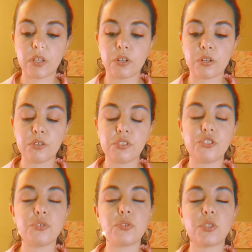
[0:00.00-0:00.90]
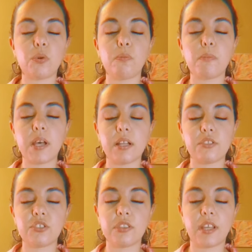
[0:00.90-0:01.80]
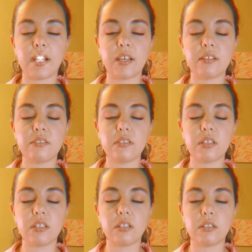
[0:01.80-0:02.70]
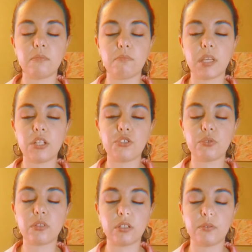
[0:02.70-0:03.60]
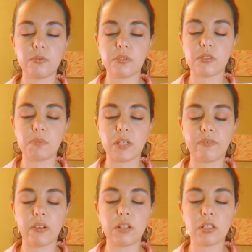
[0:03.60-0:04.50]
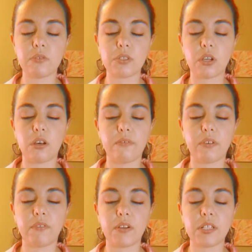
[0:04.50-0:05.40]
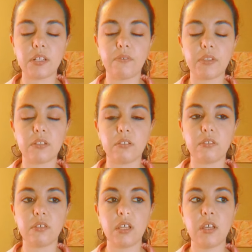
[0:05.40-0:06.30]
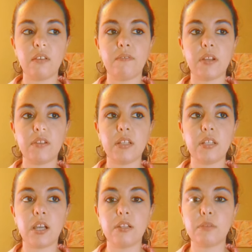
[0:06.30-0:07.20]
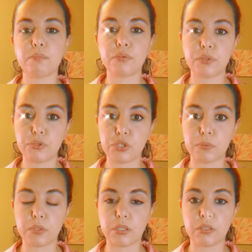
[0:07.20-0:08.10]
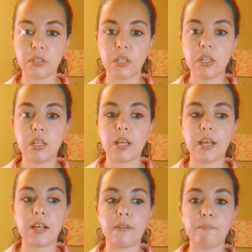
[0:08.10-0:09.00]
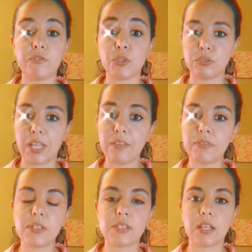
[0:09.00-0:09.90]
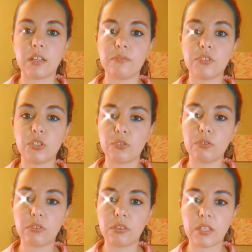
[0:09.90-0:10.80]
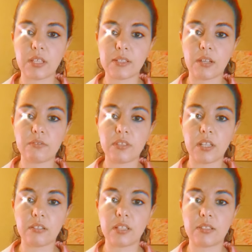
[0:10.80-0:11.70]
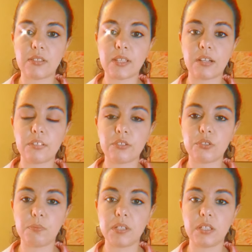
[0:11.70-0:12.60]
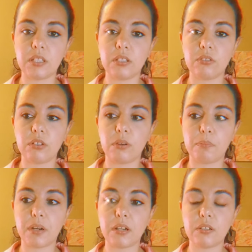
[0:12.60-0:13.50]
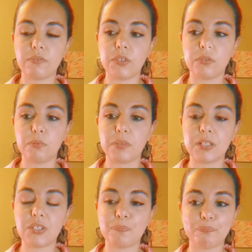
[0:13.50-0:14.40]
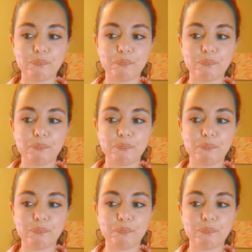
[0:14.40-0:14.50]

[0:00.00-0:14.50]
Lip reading: hurt you so much that it made you be very closed off or very difficult, very unapproachable to life itself, to good things out there that desire to be, you know, a part of you, but